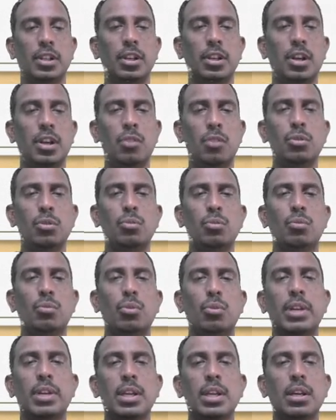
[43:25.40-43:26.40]
How to
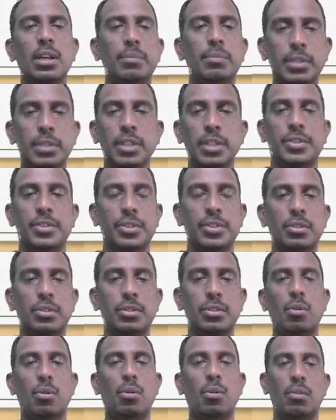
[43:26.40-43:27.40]
overcome
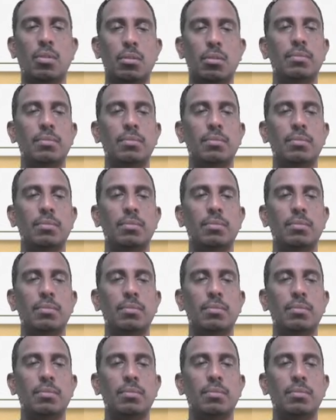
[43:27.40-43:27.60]
this all?